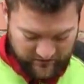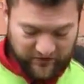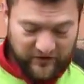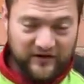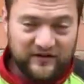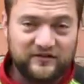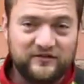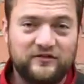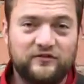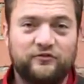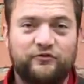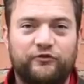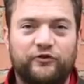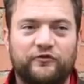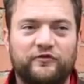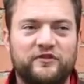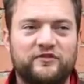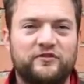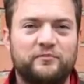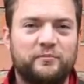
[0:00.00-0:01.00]
This, for
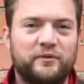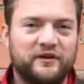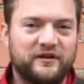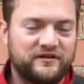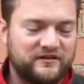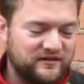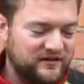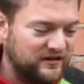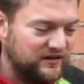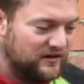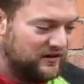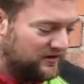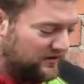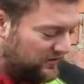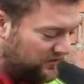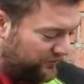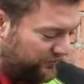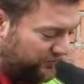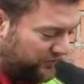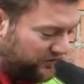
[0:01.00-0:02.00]
visibility
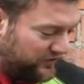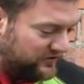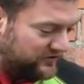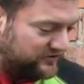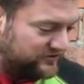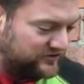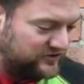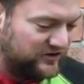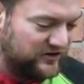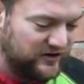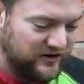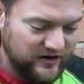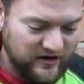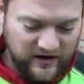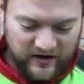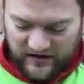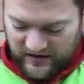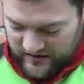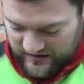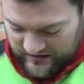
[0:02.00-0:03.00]
in the forest.
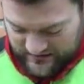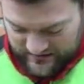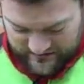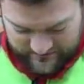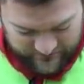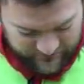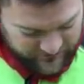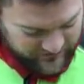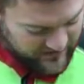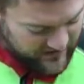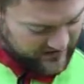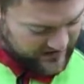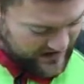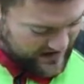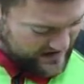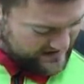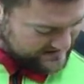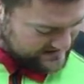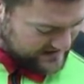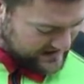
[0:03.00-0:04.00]
It
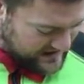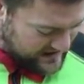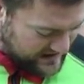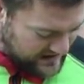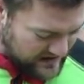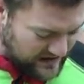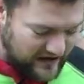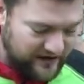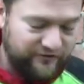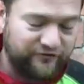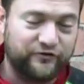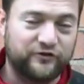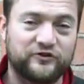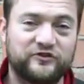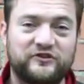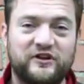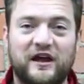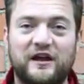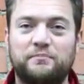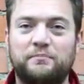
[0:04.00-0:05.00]
has a
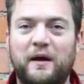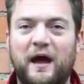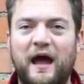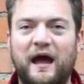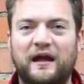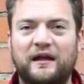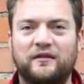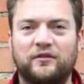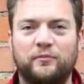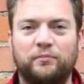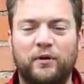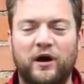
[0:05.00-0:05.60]
first aid pack in the